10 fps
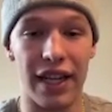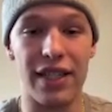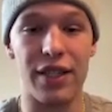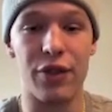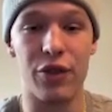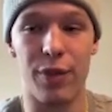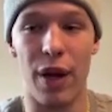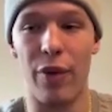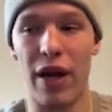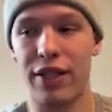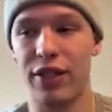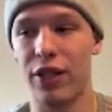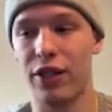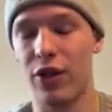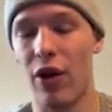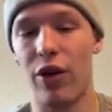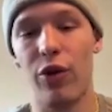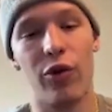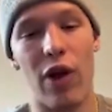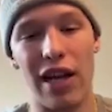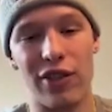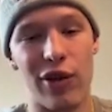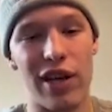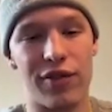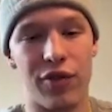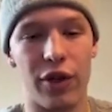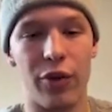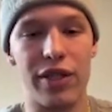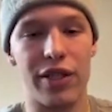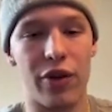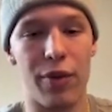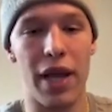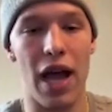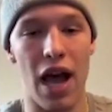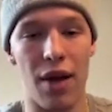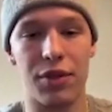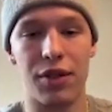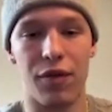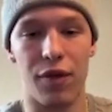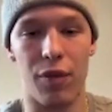get to use my red shirt, so I knew grad transferring wasn't going to be an option from